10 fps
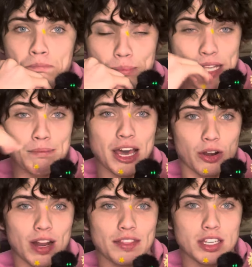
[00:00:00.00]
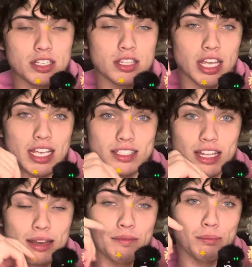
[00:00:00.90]
be better at these things
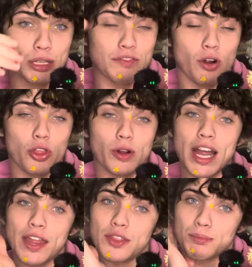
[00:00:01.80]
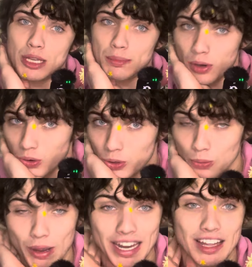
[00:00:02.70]
and be farther ahead than people who
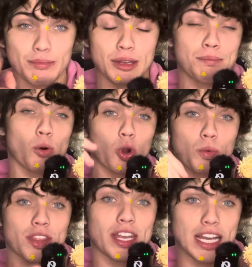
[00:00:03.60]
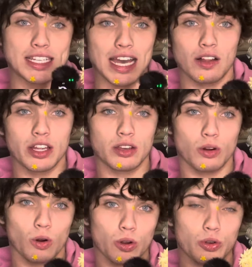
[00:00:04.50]
might have been born with innate talent
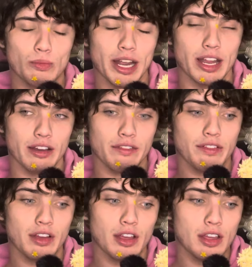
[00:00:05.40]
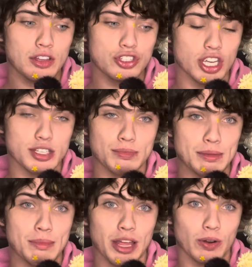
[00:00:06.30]
or who might have just be
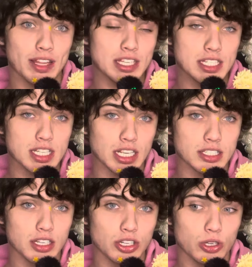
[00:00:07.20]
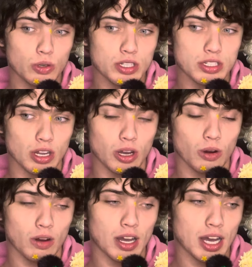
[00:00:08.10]
better at these things than you.
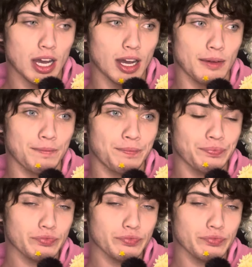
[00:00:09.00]
So, um,